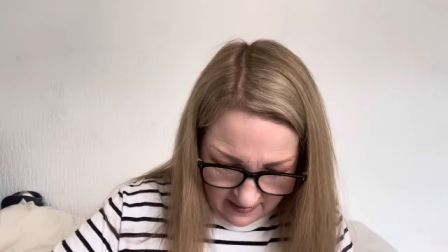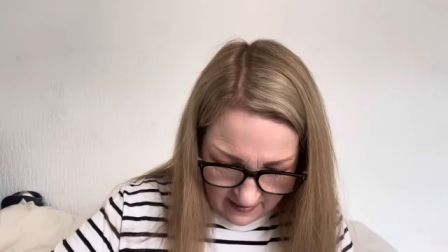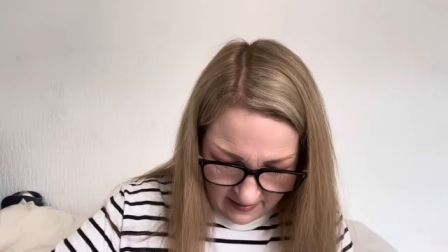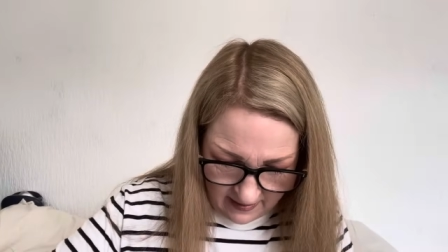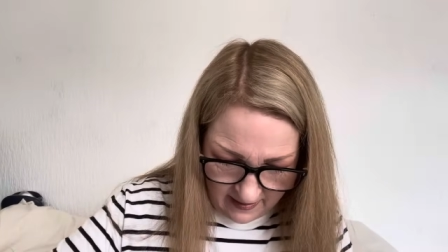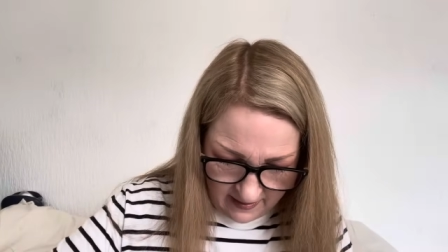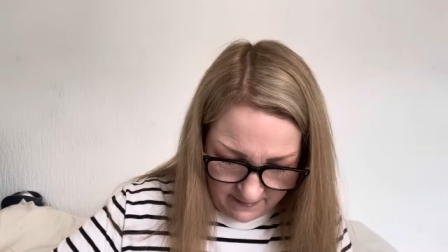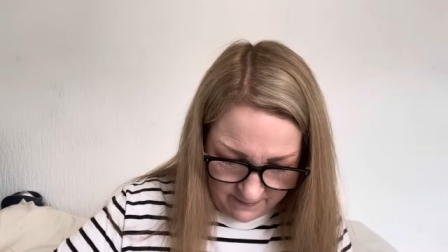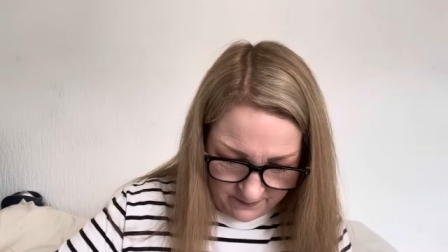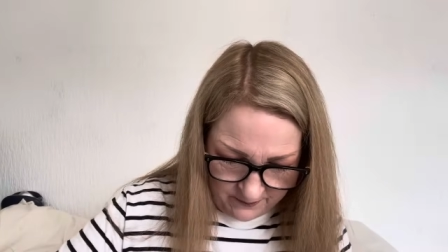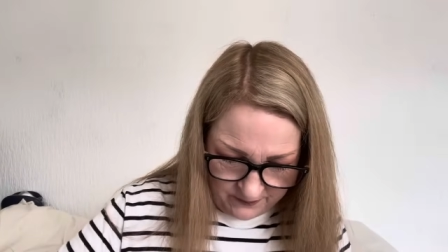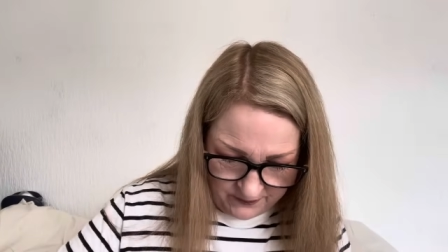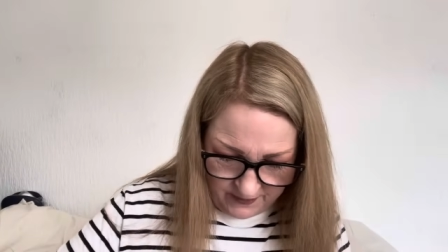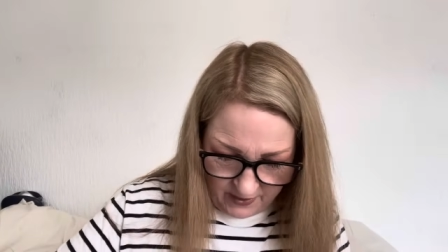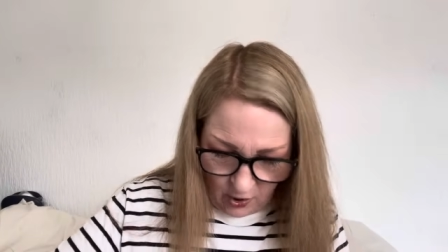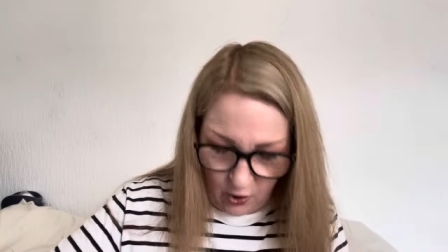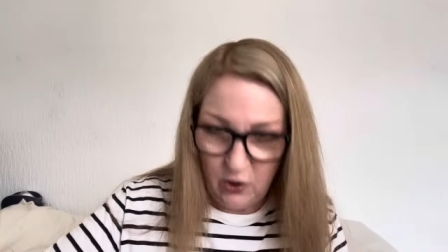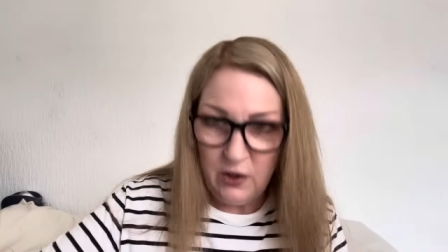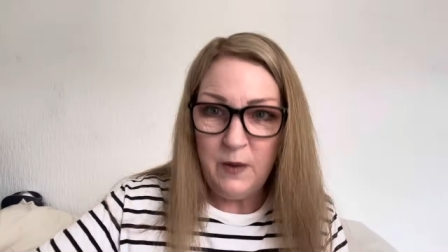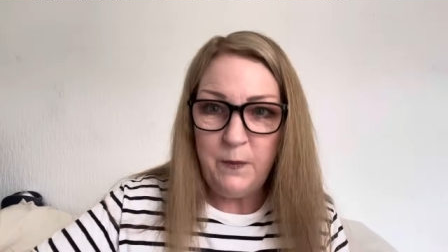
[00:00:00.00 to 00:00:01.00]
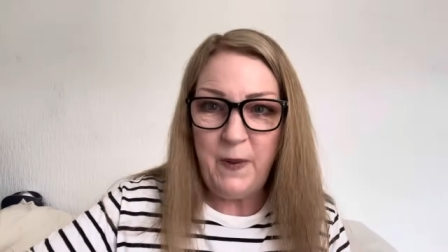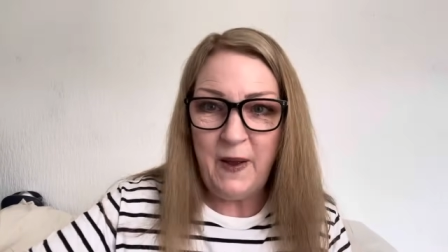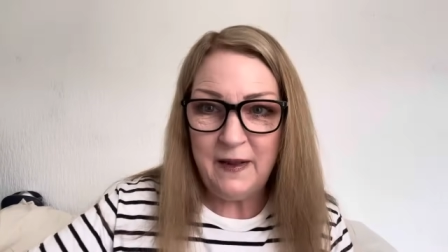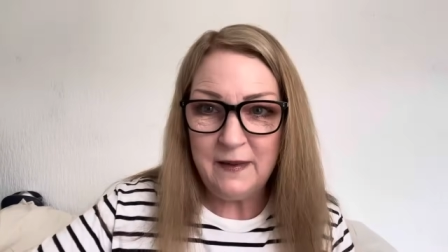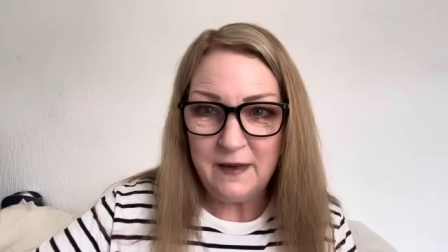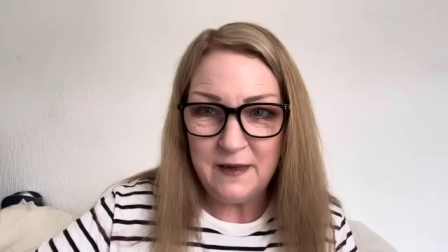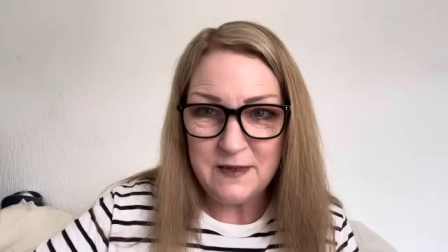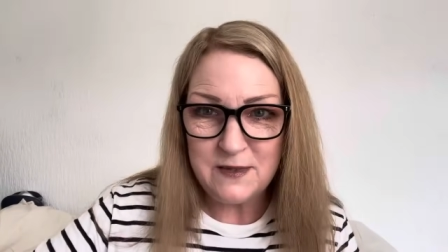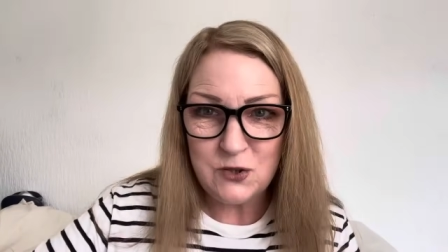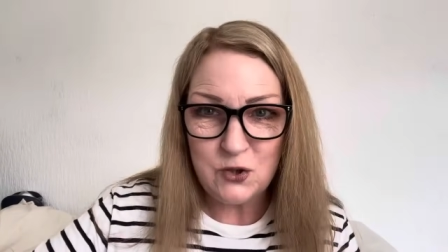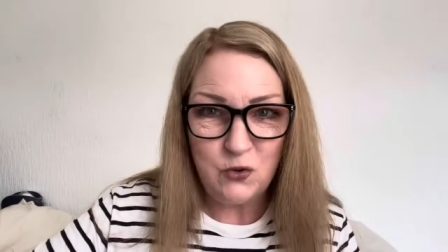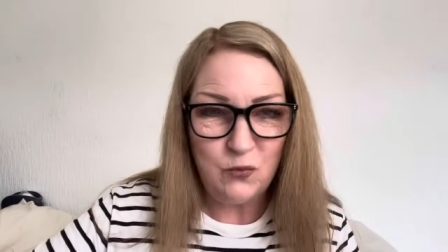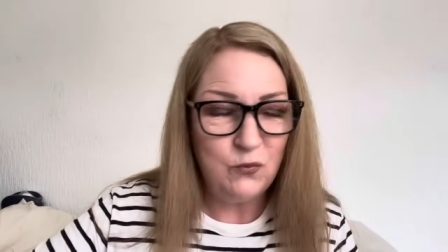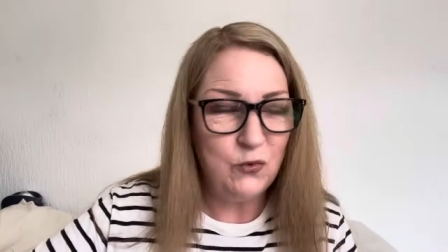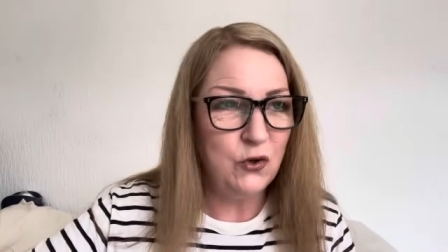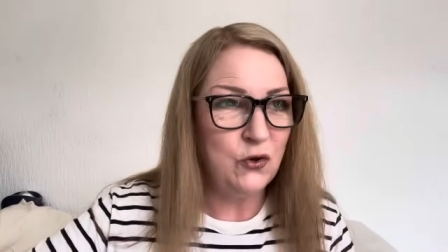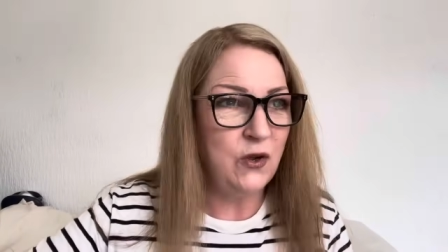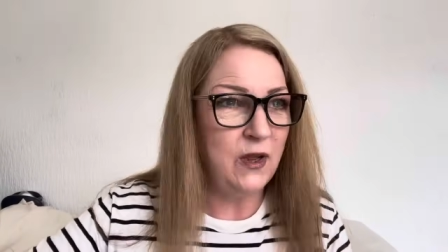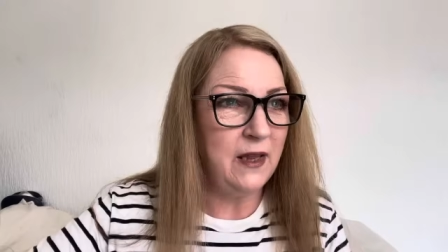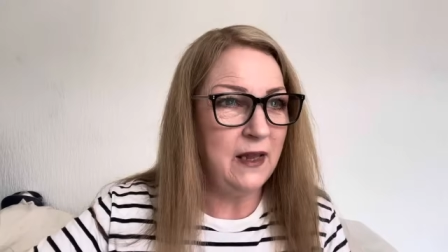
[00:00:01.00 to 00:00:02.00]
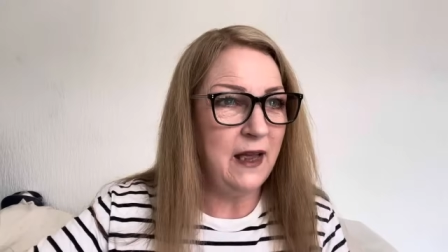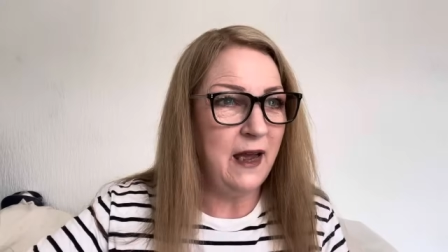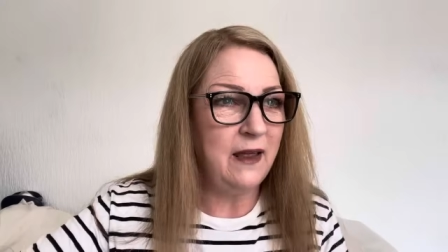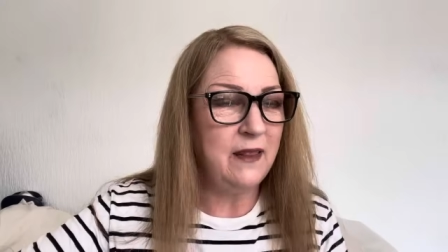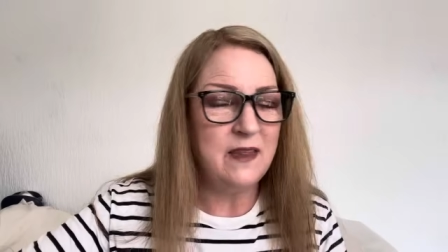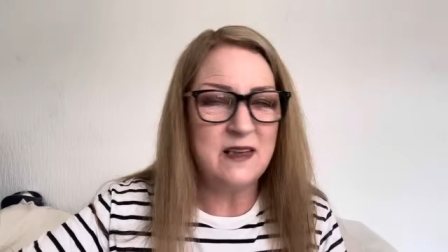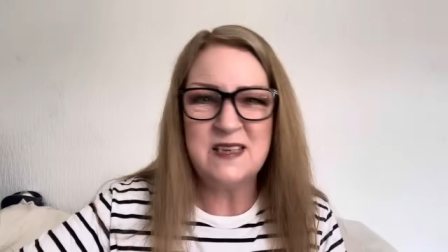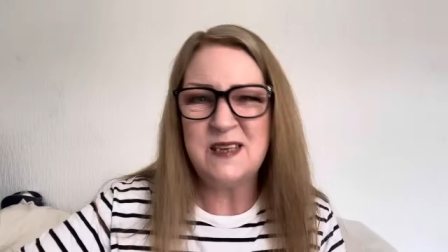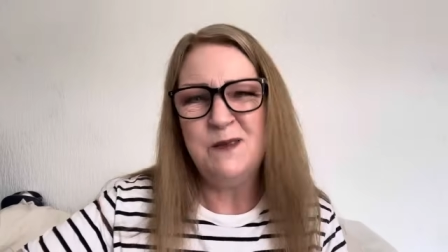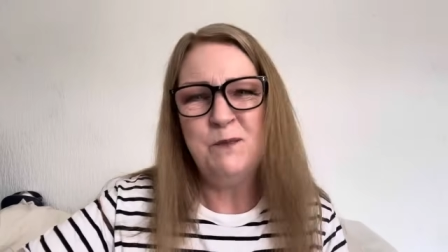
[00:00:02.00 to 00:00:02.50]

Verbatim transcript: Um, all the palettes come looking like this,